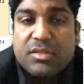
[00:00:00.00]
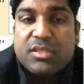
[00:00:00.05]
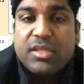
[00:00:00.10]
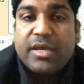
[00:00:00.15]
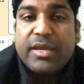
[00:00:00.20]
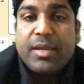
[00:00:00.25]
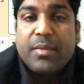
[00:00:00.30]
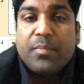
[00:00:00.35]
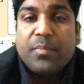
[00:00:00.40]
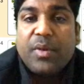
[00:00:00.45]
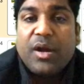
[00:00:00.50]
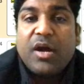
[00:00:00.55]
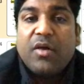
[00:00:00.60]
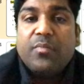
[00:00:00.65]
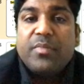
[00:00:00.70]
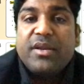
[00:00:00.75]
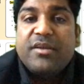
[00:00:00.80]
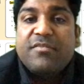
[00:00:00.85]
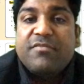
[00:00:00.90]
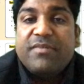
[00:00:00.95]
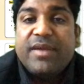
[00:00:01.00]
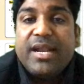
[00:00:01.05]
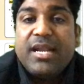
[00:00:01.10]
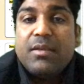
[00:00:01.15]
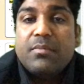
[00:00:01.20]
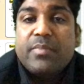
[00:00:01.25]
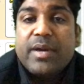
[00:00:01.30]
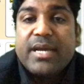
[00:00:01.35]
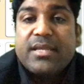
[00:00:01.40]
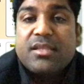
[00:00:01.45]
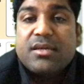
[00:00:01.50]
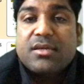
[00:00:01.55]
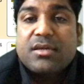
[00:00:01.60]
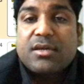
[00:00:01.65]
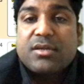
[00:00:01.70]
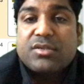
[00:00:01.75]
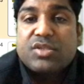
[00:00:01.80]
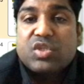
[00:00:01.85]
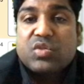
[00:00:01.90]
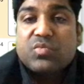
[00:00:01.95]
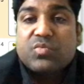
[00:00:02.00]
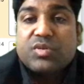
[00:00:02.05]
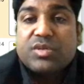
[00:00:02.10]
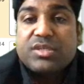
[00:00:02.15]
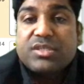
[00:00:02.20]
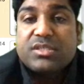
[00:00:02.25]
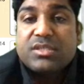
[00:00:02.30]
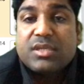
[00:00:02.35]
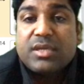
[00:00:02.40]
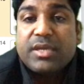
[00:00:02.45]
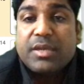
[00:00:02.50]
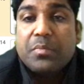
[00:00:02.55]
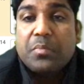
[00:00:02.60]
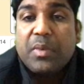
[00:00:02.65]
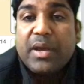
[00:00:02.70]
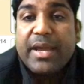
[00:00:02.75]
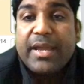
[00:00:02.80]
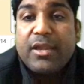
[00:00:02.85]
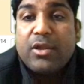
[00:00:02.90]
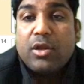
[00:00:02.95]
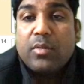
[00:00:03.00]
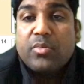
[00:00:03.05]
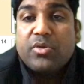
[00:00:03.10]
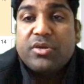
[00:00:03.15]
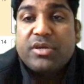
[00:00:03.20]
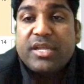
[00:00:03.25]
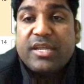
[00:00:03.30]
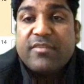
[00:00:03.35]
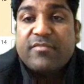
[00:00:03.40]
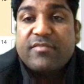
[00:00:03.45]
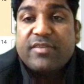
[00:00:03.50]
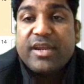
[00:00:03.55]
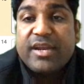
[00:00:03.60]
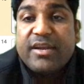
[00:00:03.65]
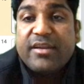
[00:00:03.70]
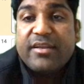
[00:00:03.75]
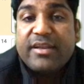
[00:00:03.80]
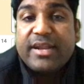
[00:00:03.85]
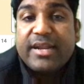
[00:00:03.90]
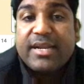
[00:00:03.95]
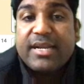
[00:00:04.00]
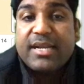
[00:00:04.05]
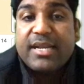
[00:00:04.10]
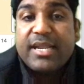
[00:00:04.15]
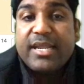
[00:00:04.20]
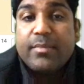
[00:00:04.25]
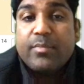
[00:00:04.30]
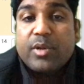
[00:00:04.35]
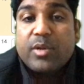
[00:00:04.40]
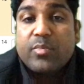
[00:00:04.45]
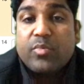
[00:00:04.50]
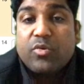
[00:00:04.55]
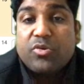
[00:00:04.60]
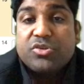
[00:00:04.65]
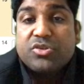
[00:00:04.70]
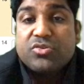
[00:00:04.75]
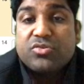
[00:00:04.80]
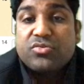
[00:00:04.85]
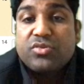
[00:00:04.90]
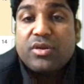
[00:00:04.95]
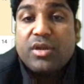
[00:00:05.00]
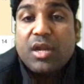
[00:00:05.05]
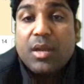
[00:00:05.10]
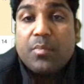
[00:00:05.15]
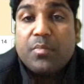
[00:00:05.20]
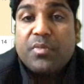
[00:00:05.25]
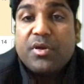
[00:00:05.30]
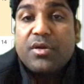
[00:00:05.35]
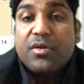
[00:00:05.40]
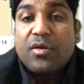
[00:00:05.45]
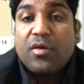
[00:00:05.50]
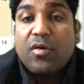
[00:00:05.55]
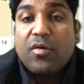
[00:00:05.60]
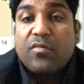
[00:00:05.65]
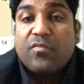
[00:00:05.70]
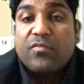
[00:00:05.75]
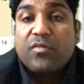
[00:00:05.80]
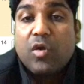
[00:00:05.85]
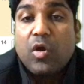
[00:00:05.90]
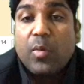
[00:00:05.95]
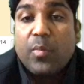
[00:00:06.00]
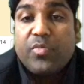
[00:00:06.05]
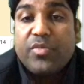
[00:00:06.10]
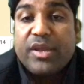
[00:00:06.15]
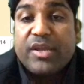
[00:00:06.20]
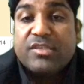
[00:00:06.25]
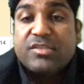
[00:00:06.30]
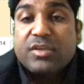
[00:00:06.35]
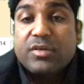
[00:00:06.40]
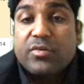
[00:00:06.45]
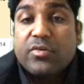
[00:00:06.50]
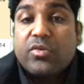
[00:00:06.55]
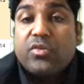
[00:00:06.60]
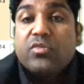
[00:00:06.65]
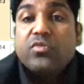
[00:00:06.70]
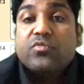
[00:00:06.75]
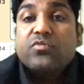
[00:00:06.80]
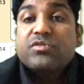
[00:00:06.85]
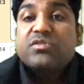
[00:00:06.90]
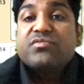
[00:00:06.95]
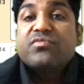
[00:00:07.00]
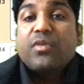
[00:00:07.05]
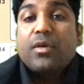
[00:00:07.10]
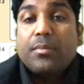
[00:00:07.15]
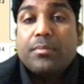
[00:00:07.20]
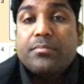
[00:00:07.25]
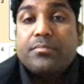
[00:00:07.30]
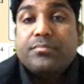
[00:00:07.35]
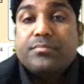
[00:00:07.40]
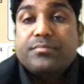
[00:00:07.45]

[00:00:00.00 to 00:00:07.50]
The empowerment felt by the consumers in buying commodity were directly proportional to the number of objects they could choose from.